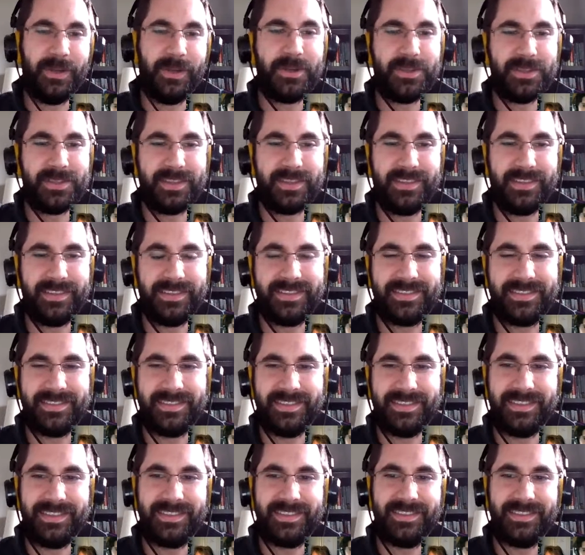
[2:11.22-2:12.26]
and
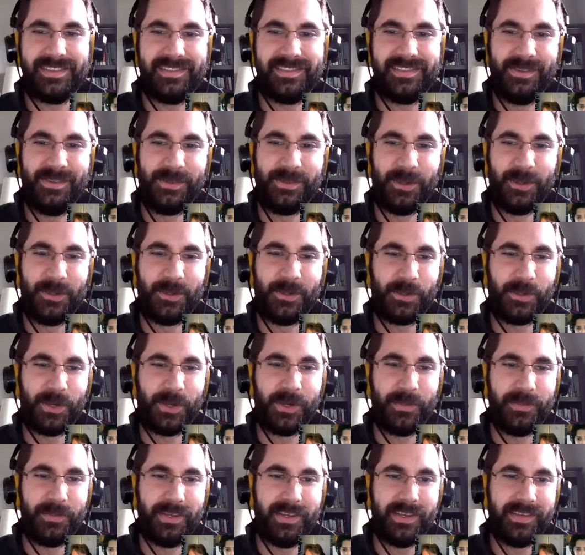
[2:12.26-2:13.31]
it's grown quite a
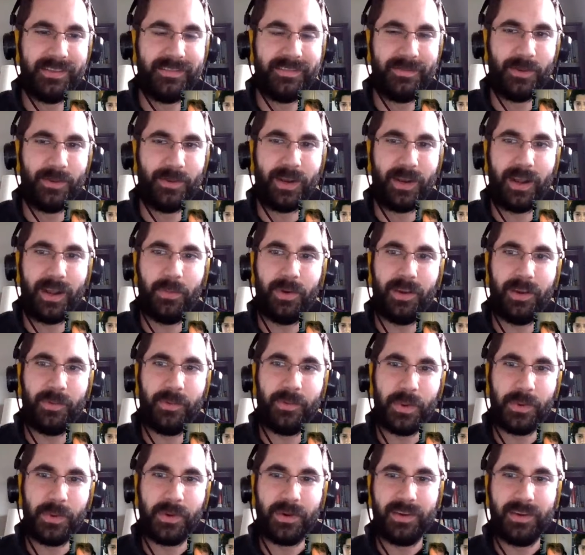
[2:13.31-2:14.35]
bit. When I went,
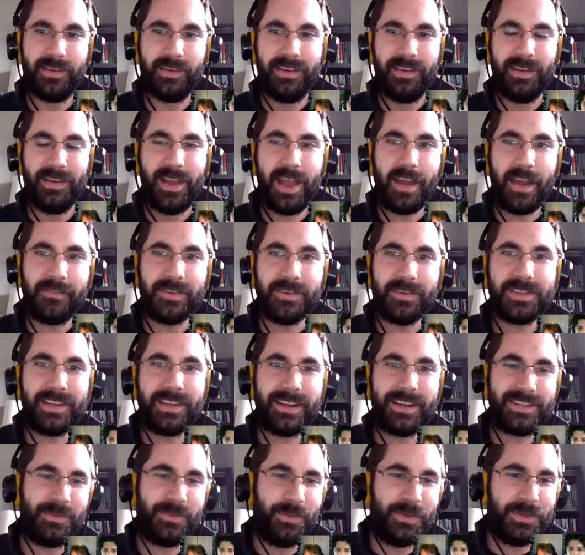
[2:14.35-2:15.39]
every
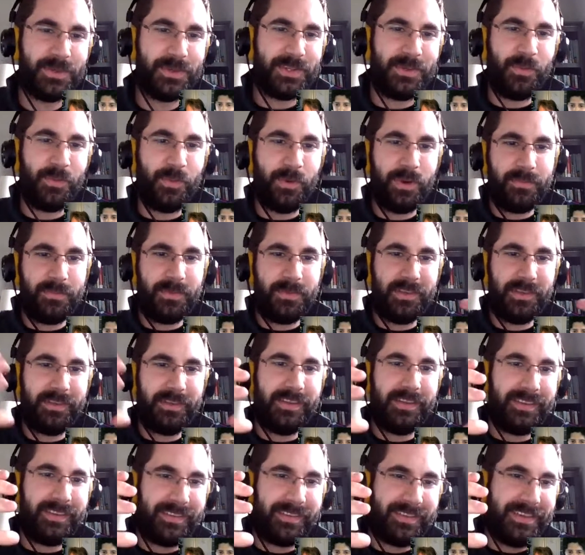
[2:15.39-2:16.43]
session was in one
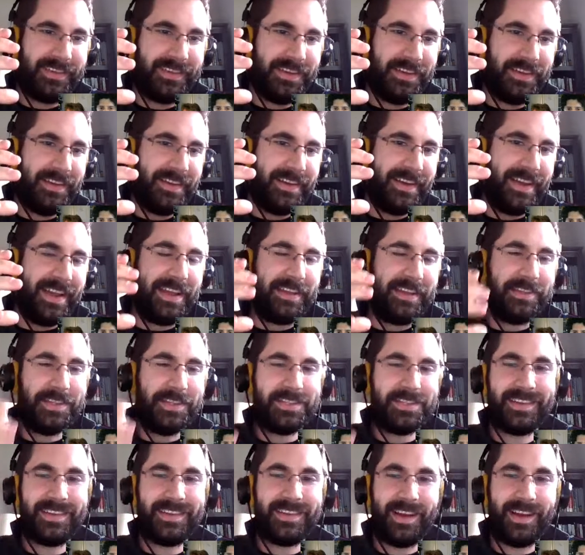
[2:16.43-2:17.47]
building, and this
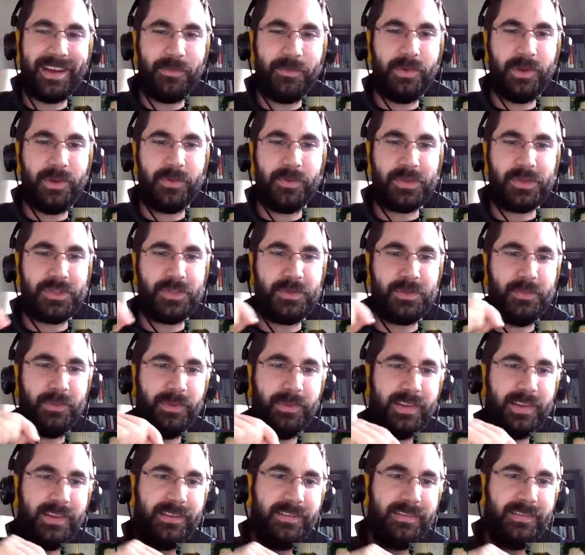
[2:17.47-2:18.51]
time we were
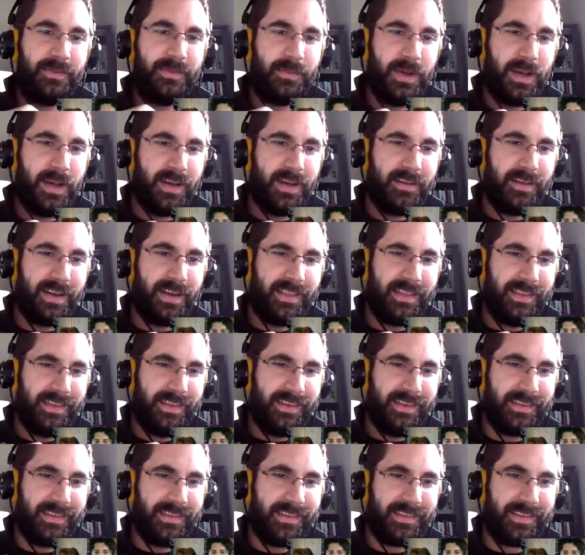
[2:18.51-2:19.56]
split, I think,
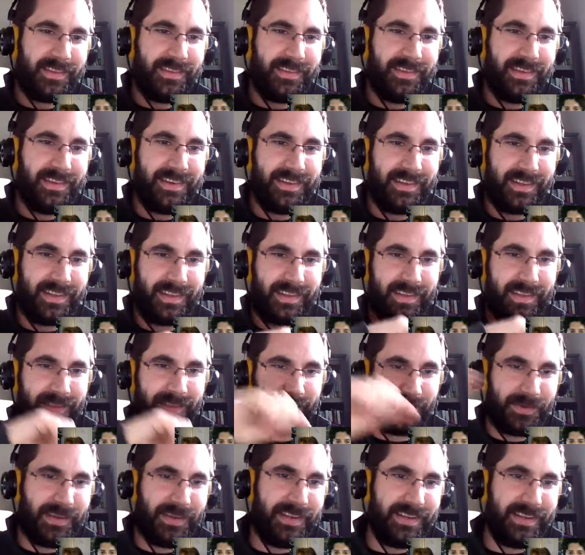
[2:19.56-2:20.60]
into
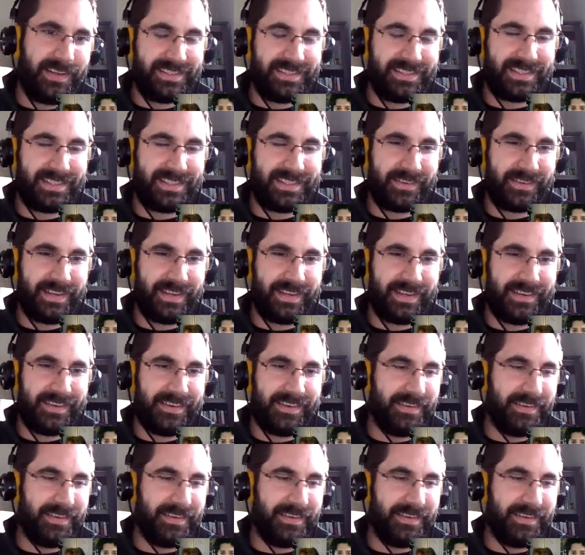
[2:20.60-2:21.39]
three. Is that right, Aaron?